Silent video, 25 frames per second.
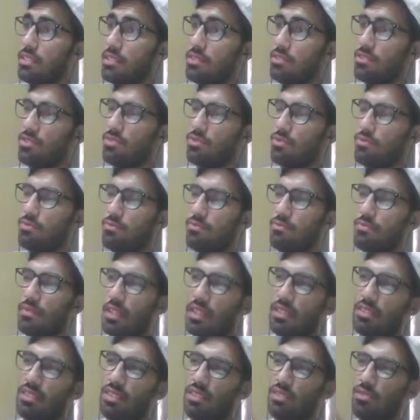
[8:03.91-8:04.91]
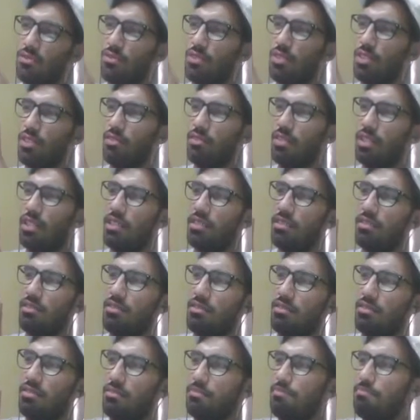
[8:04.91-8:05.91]
It's, so as I told you,
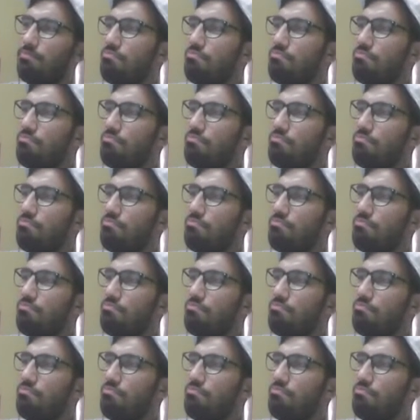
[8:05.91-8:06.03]
right,